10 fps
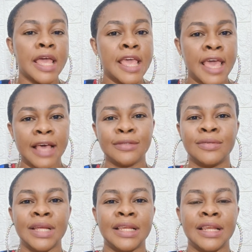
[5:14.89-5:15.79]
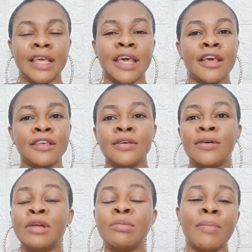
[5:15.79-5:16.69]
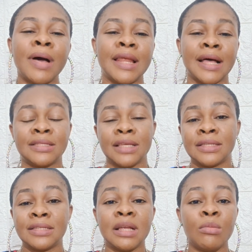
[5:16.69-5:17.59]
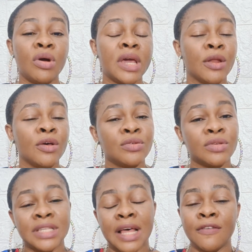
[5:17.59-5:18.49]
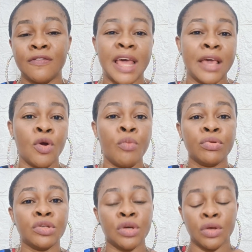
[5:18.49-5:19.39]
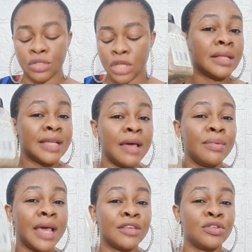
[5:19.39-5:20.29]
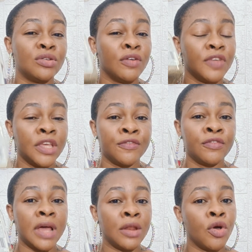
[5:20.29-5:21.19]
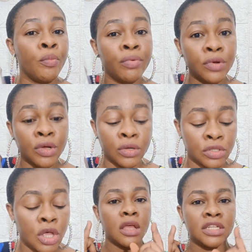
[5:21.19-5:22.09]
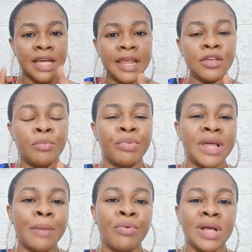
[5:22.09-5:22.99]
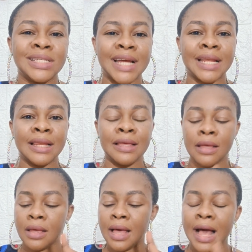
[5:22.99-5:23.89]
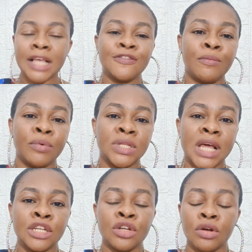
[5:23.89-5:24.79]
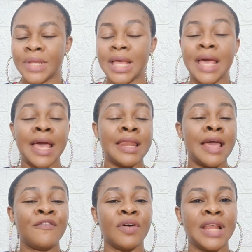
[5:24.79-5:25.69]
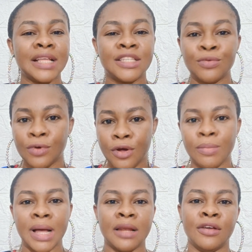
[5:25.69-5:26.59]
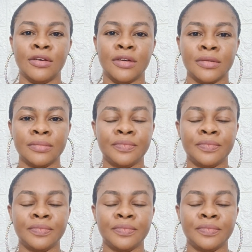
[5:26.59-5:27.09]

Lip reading: It helps greatly. So remember that cinnamon can also serve like open doors. Time gets rid of evil and open doors. Channel your prayer point rightly, ask for protection, and every other thing will come along.